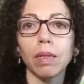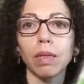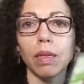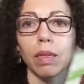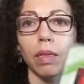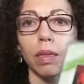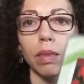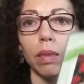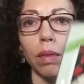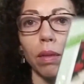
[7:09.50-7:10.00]

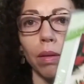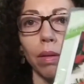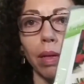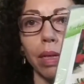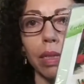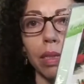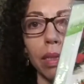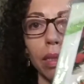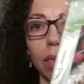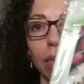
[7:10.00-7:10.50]
So you can
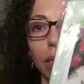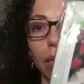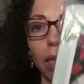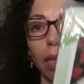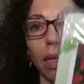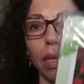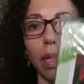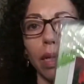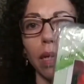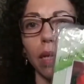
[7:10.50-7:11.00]

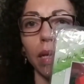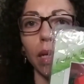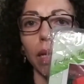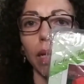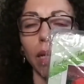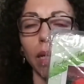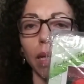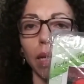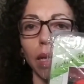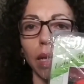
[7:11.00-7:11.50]
see,
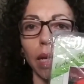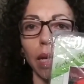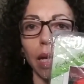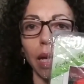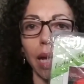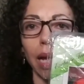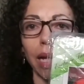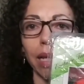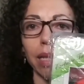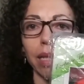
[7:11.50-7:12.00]

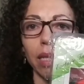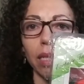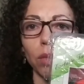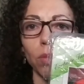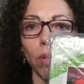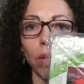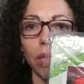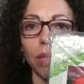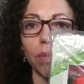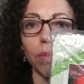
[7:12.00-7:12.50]
and this
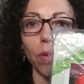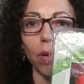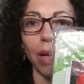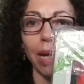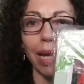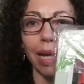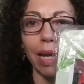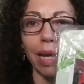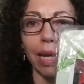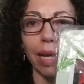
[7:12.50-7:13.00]
was more
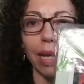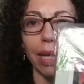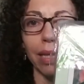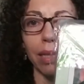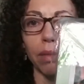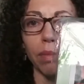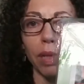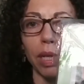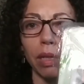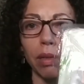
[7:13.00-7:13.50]
like a kit
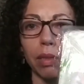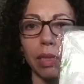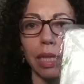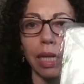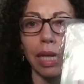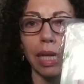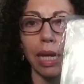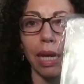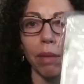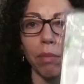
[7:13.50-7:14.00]
because it
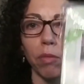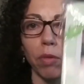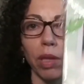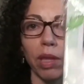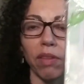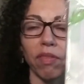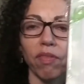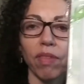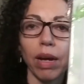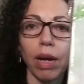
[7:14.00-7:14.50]
came with the
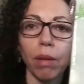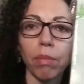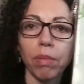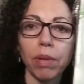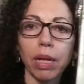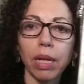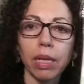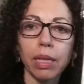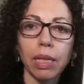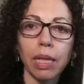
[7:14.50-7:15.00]

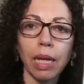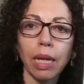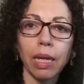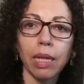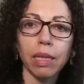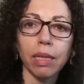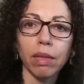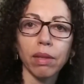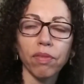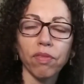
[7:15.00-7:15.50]
fabric,
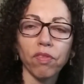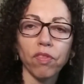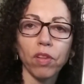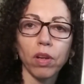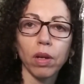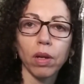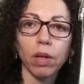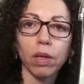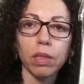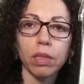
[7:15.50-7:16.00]
the
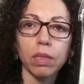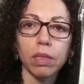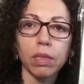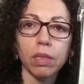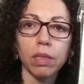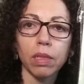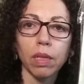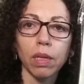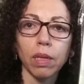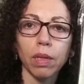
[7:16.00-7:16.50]

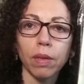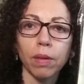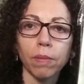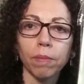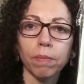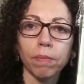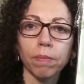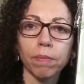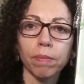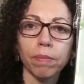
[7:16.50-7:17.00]
floss,
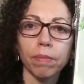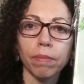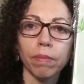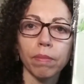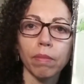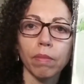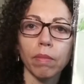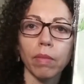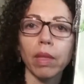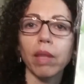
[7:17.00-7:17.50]

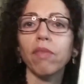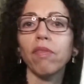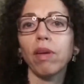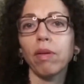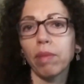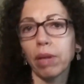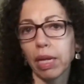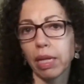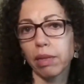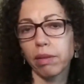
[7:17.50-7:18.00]
the
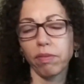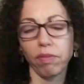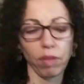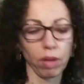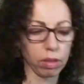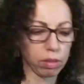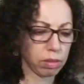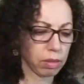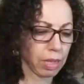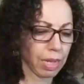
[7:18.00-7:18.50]
fabric and the
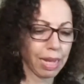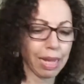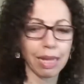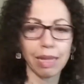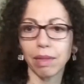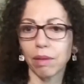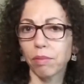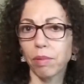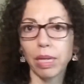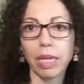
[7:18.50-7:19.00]
floss.
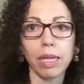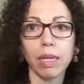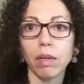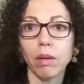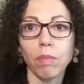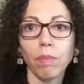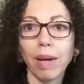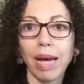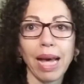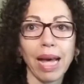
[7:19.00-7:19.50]
Really no
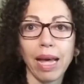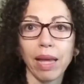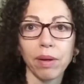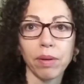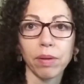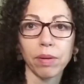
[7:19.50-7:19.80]
pattern.